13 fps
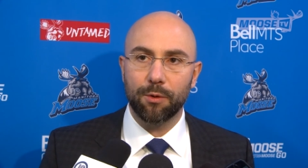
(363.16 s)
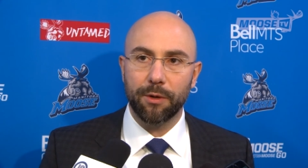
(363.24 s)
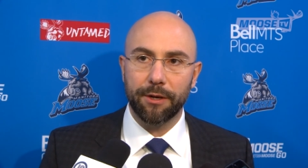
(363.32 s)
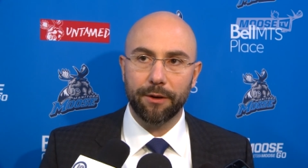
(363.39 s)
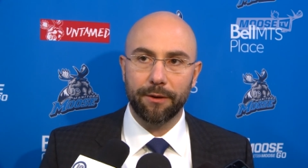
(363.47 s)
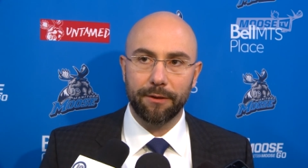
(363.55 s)

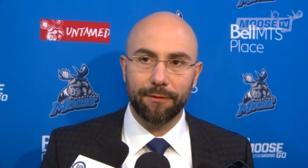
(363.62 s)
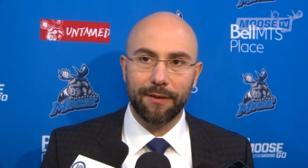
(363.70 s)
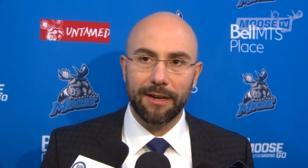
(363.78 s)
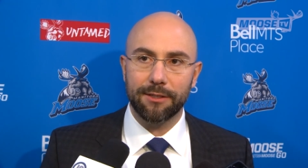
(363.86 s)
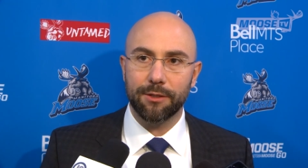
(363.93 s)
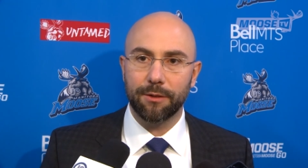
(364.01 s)
quicker and
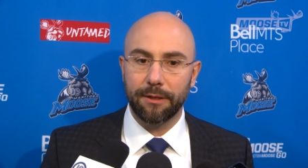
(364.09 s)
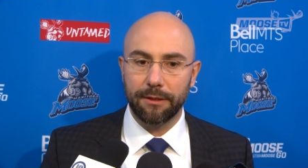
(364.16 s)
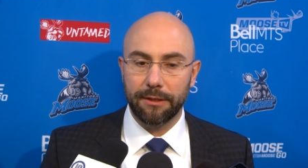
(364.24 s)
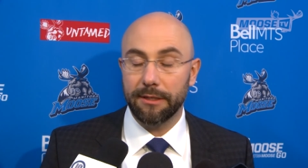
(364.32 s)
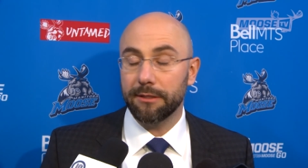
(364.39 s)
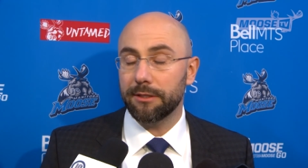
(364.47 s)
faster,
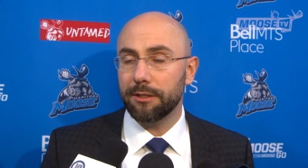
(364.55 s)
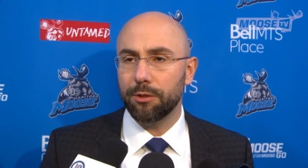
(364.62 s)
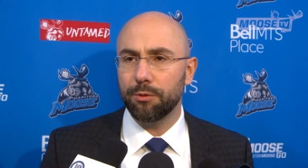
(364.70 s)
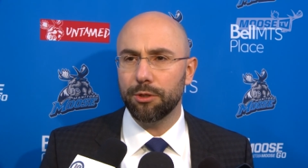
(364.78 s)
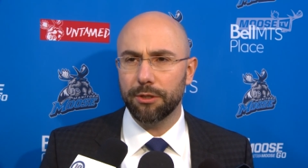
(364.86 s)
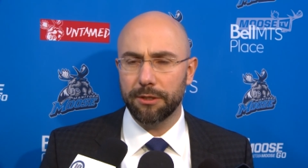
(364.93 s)
and the
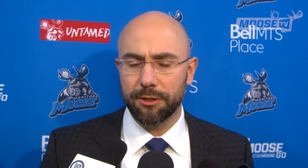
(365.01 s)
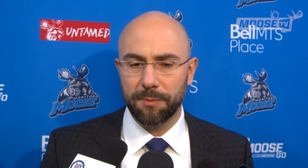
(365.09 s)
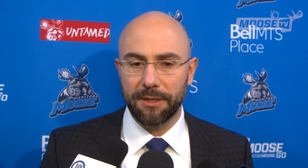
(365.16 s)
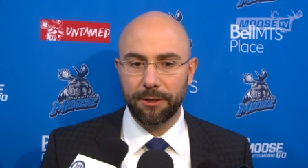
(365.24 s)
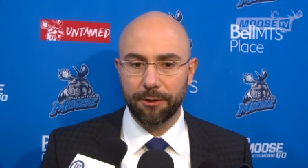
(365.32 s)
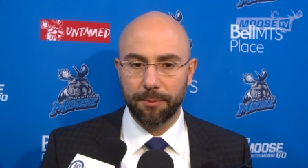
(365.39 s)
execution is better.